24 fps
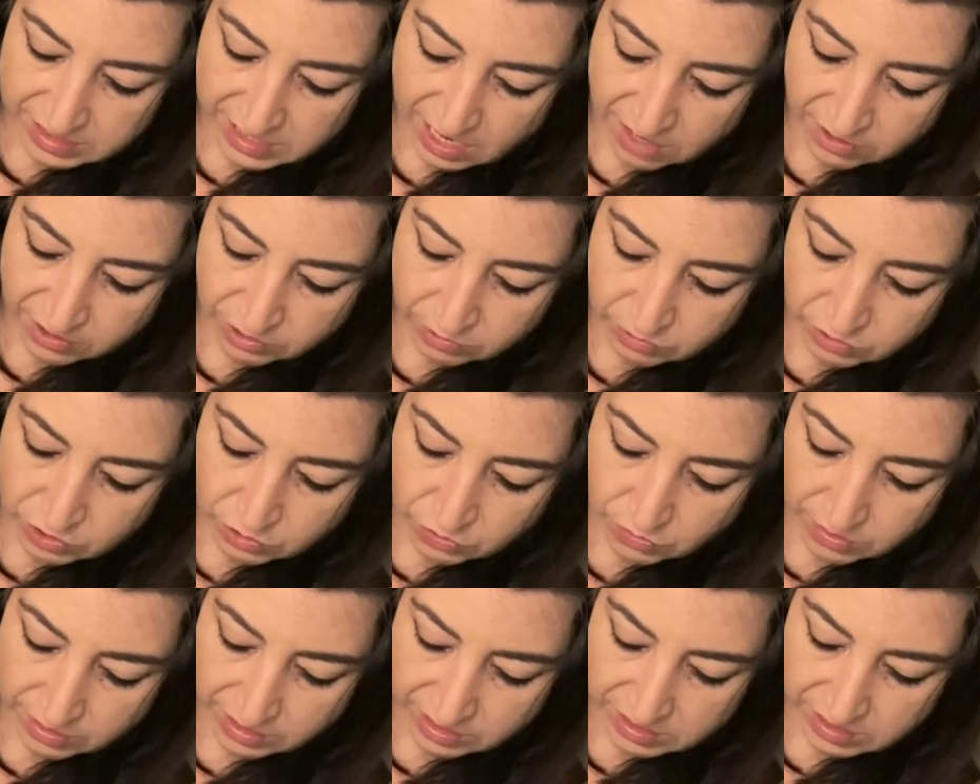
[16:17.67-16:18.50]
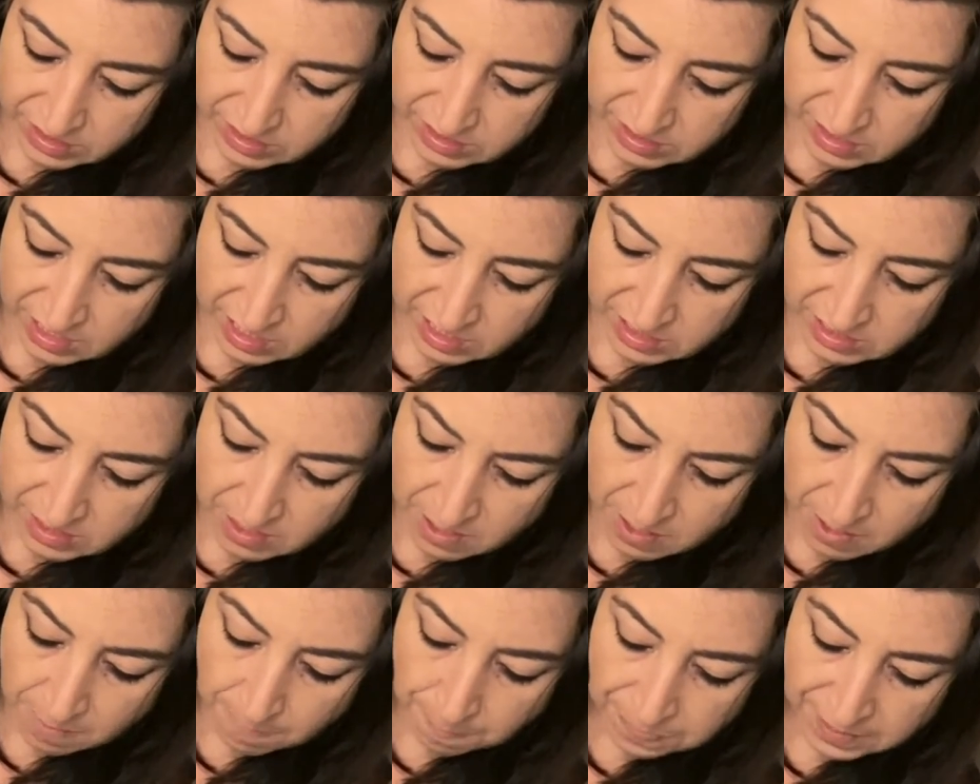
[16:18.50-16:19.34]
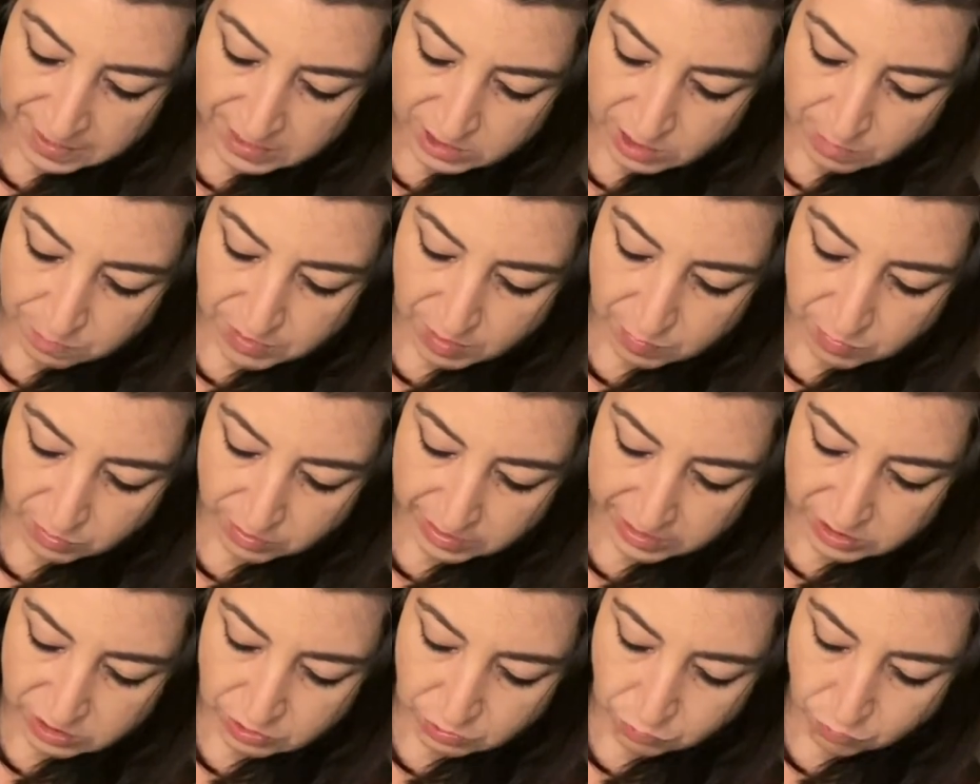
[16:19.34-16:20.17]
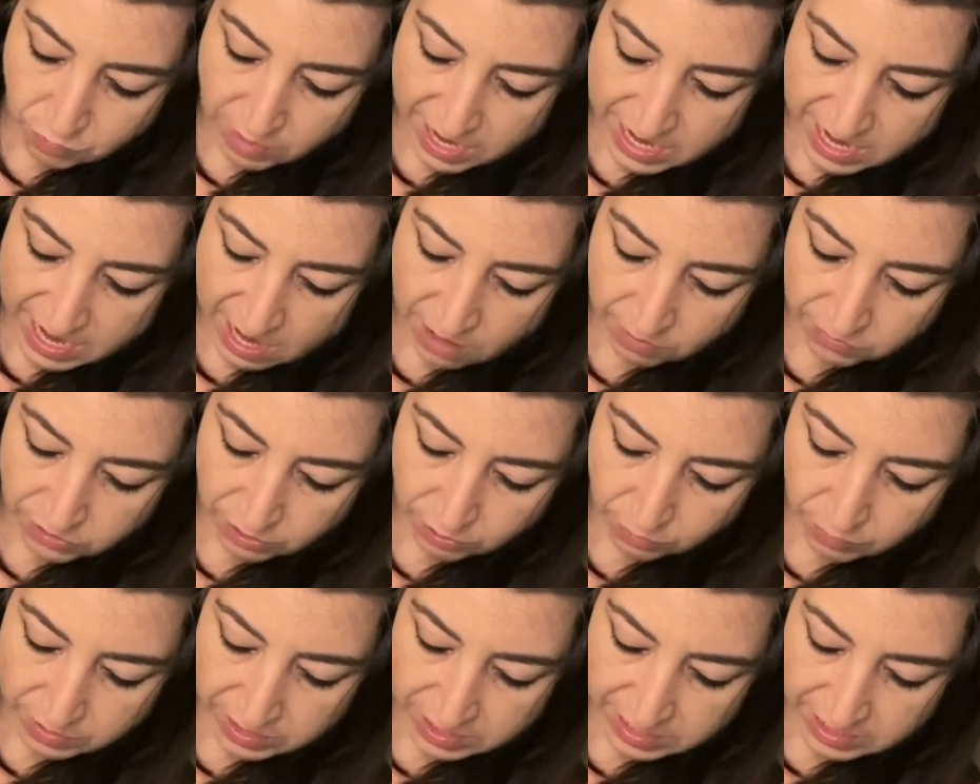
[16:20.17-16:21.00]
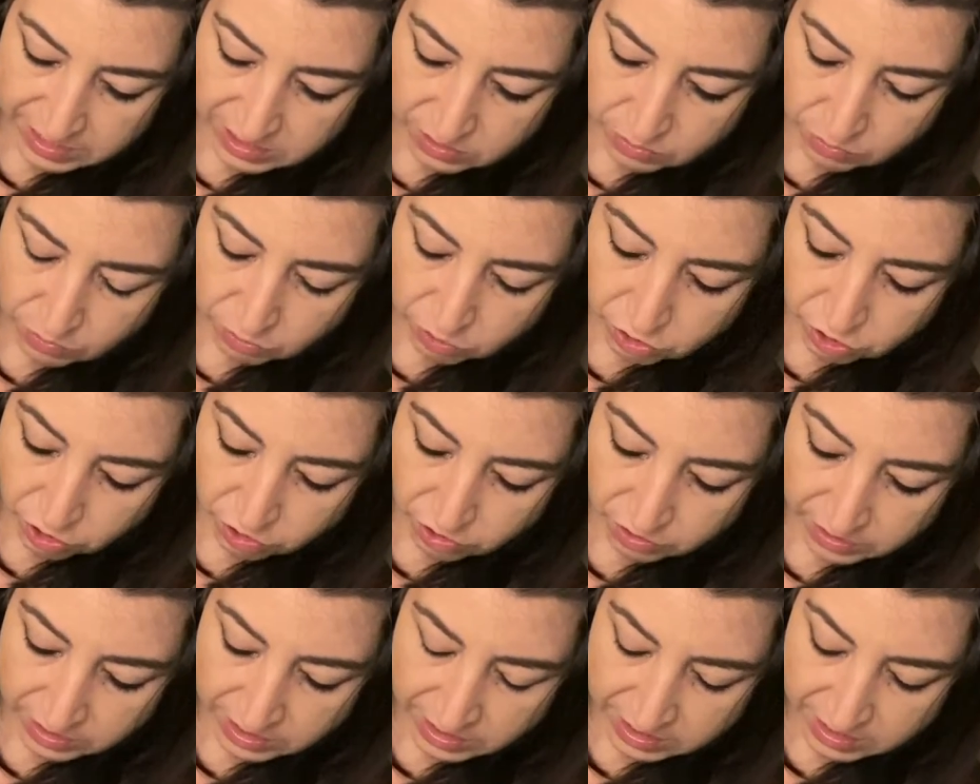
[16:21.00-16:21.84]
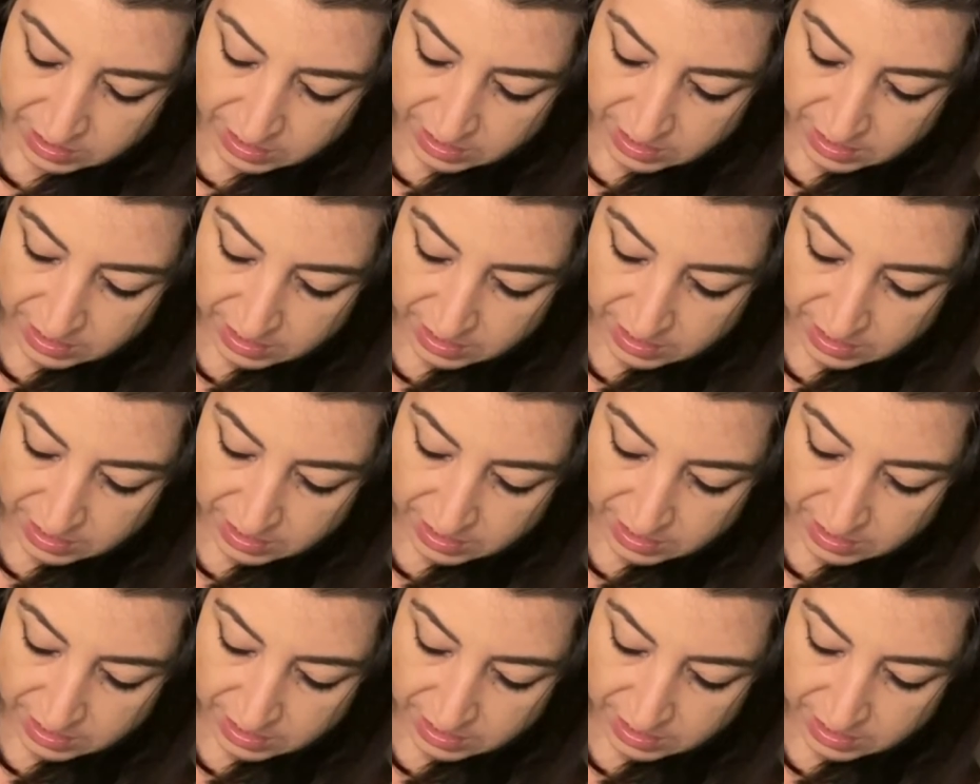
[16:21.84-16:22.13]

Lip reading: How do you do this? It says, some people like to write out their readings through journaling.